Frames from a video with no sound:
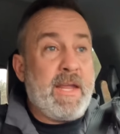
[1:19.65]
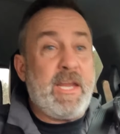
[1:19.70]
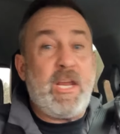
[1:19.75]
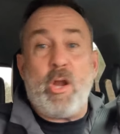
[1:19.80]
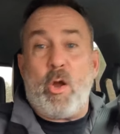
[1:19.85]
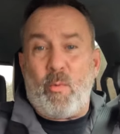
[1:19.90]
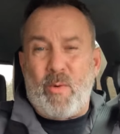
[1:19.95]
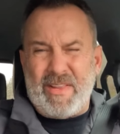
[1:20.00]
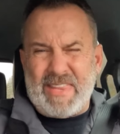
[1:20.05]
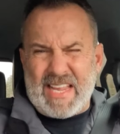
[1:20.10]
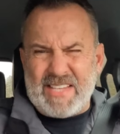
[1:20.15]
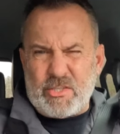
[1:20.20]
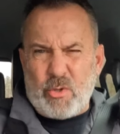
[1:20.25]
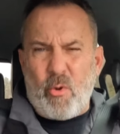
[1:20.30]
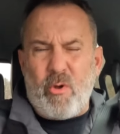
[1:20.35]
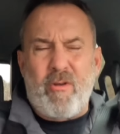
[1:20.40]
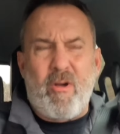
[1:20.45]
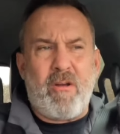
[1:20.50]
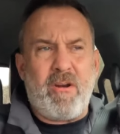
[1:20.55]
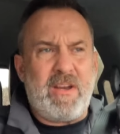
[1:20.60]
You know what? That's
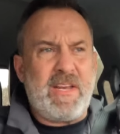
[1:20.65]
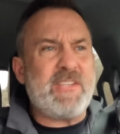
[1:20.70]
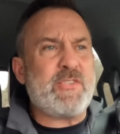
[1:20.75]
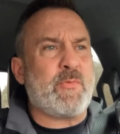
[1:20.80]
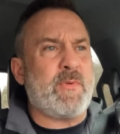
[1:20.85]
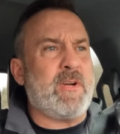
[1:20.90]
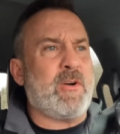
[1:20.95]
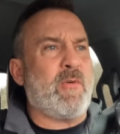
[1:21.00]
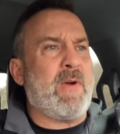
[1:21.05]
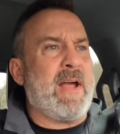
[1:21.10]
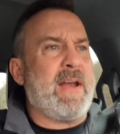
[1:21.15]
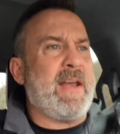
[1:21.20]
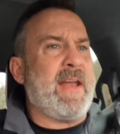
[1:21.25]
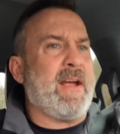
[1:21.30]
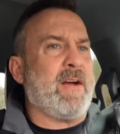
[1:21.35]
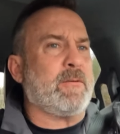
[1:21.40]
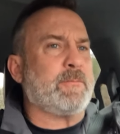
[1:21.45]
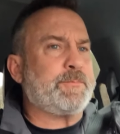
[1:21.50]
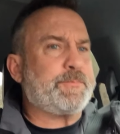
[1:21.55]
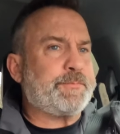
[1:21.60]
going on in Israel right
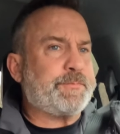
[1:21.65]
now.